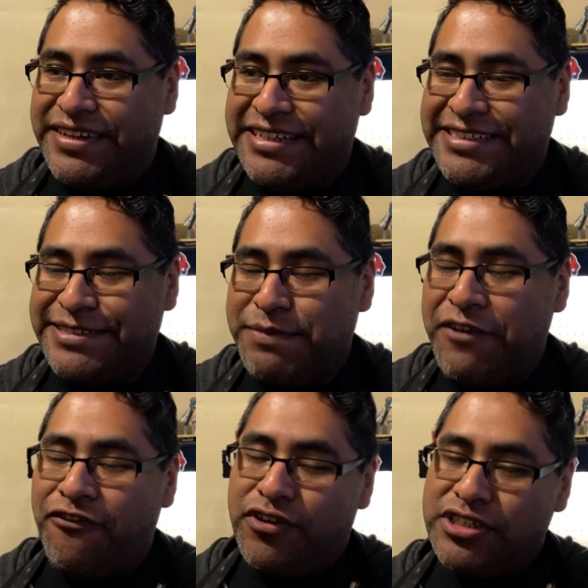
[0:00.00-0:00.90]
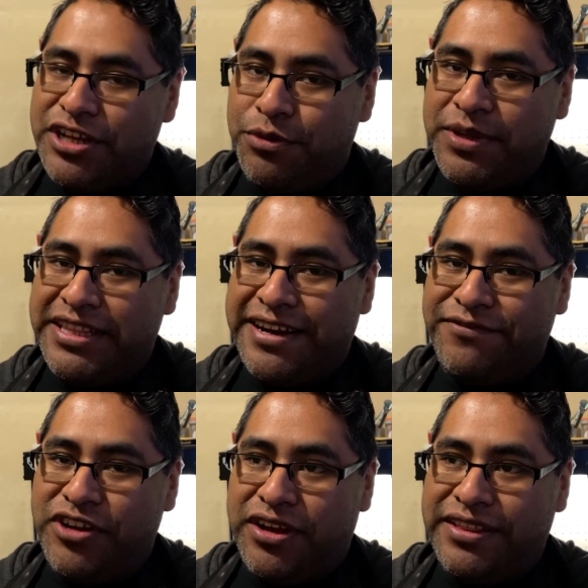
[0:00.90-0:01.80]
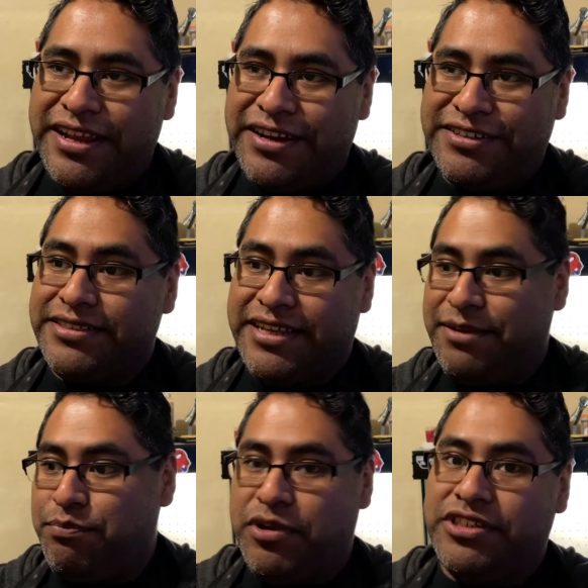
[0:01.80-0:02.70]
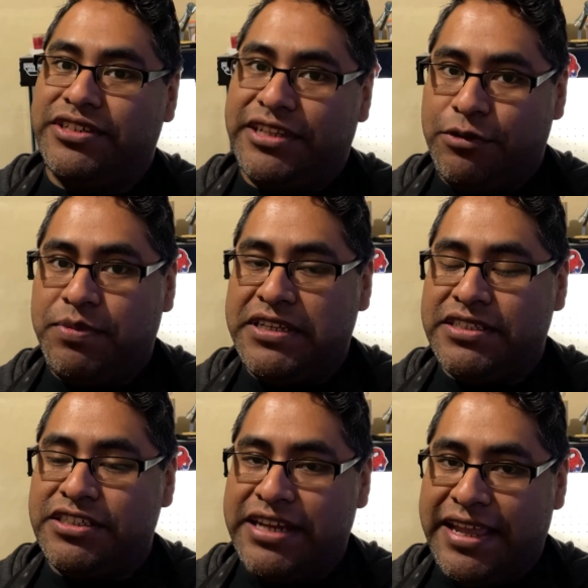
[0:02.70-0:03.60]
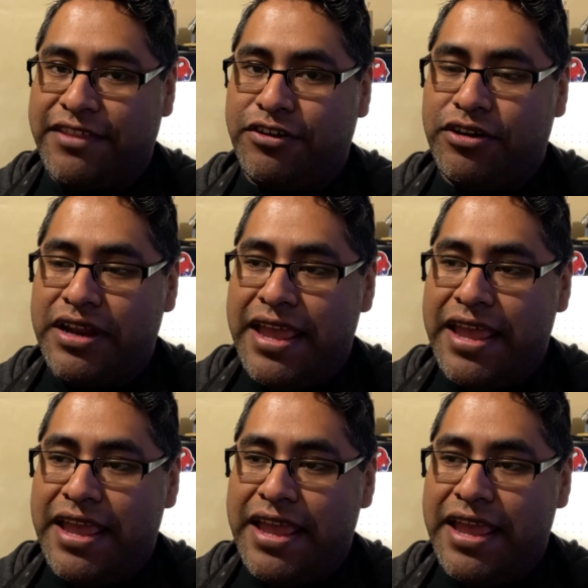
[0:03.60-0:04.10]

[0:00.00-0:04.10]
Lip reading: This is my first helmet that I've done that is like a bunch of little pieces together,